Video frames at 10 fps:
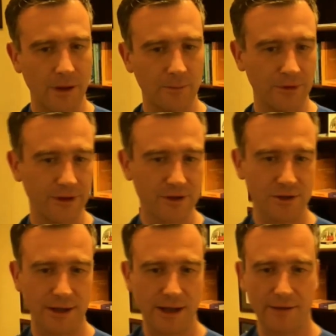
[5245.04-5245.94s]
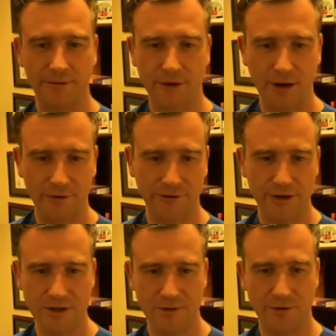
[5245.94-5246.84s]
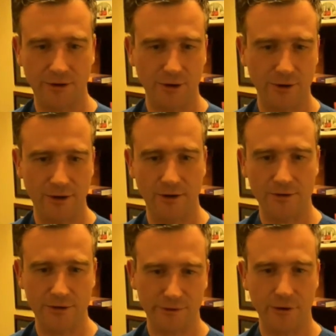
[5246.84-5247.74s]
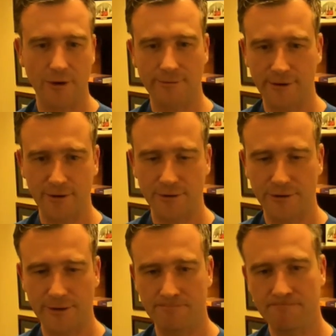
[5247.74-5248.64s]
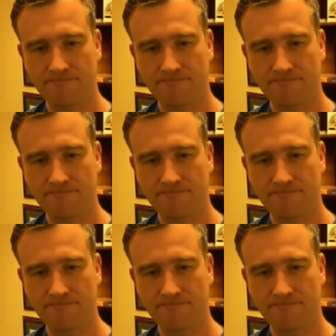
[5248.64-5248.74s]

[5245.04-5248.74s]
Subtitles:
potentially have consultation with a cardiologist or heart failure team.